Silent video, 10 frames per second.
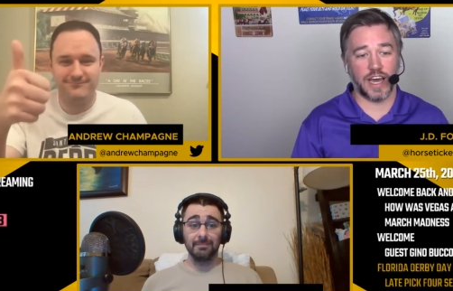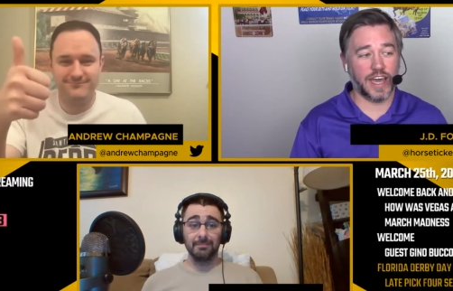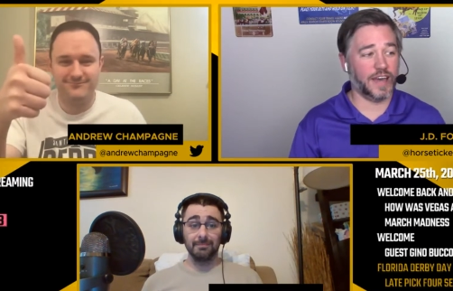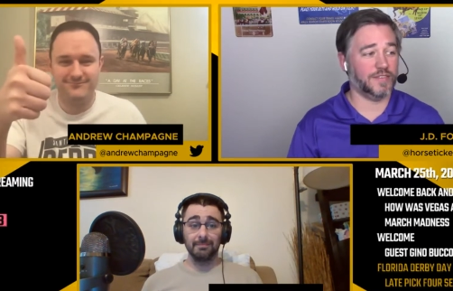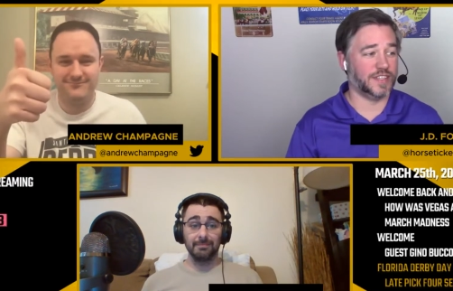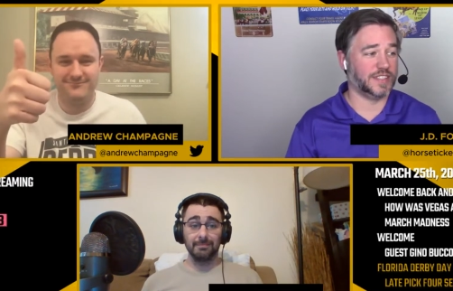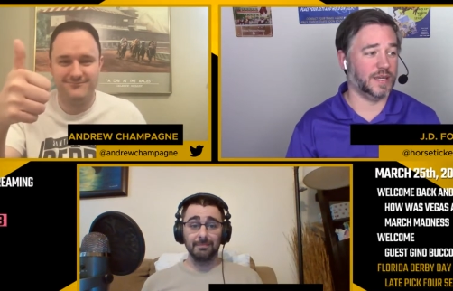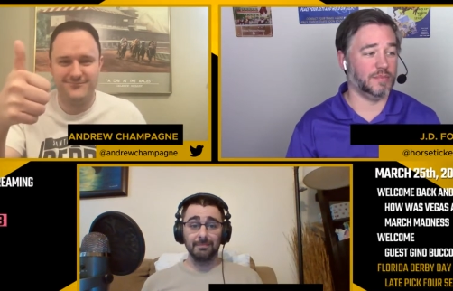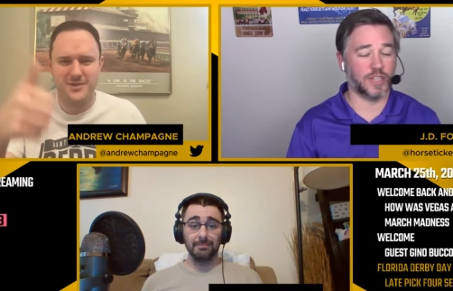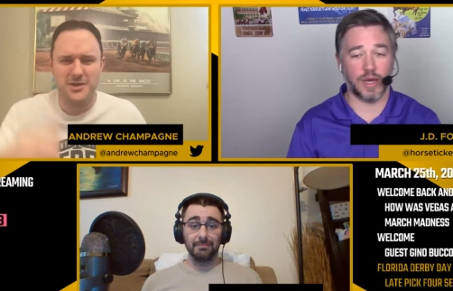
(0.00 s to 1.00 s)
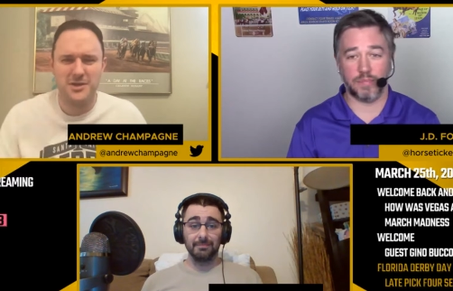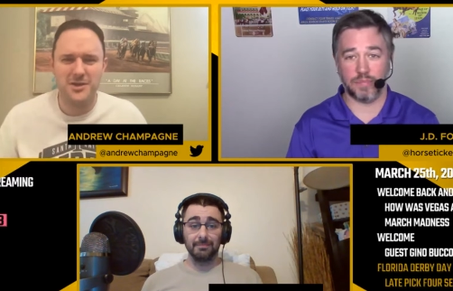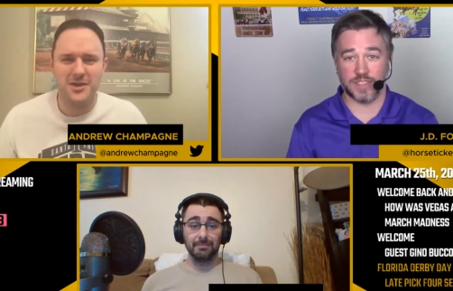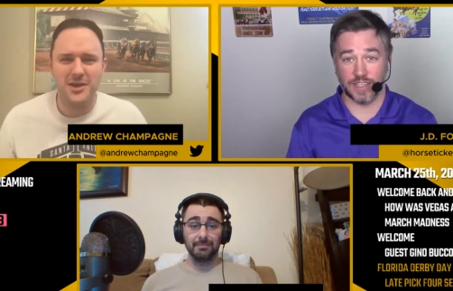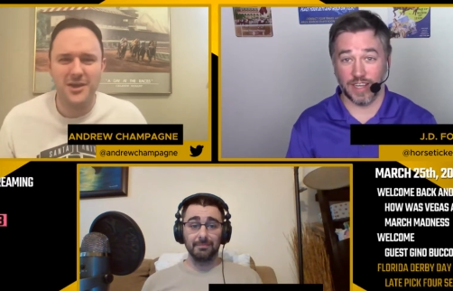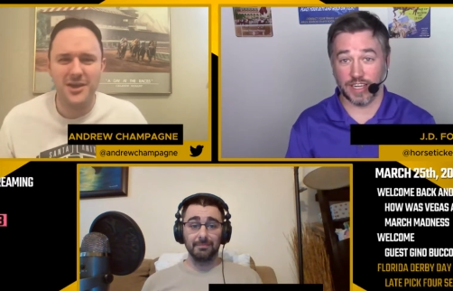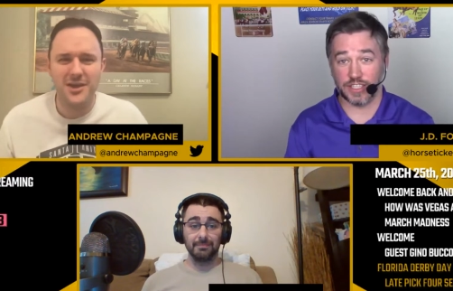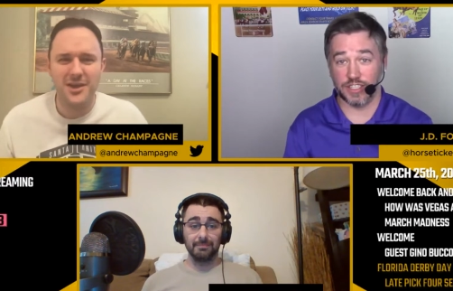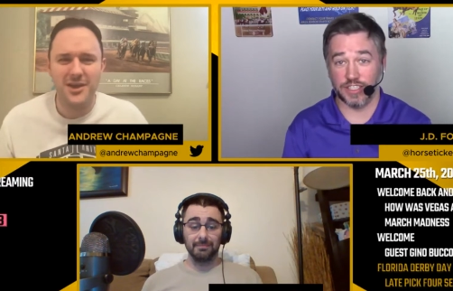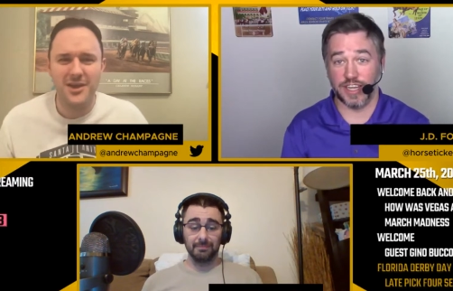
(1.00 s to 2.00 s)
Speaker 1: have the same top
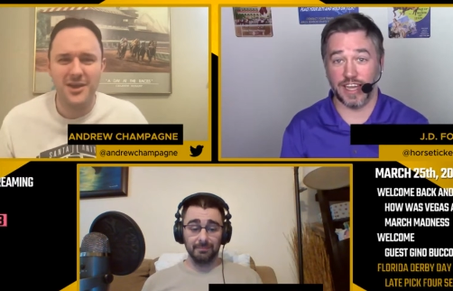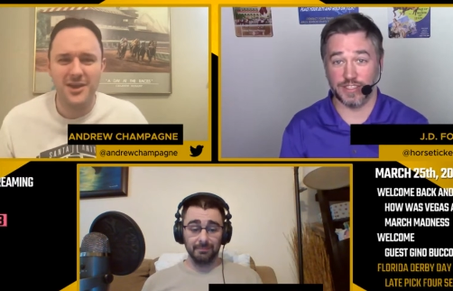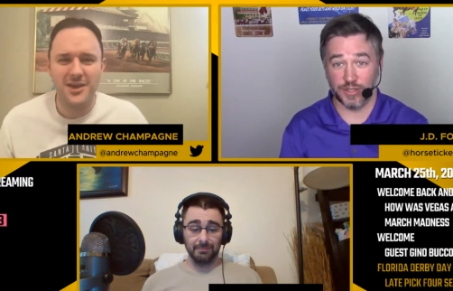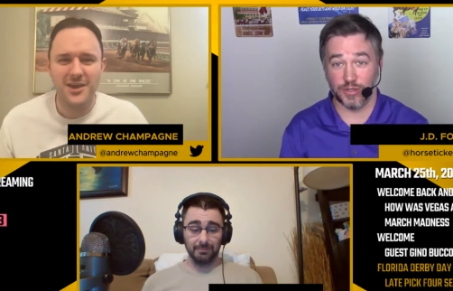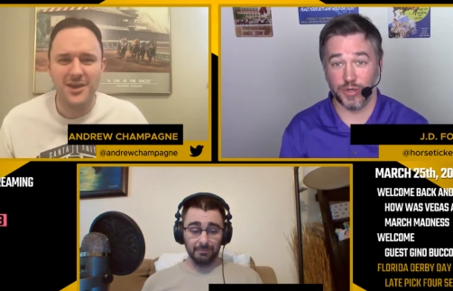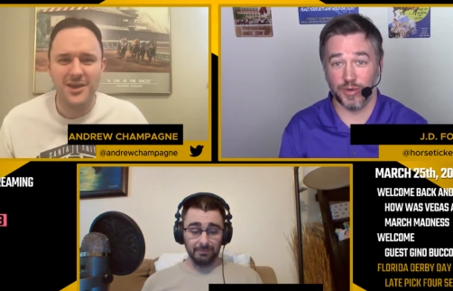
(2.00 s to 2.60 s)
selection as you do in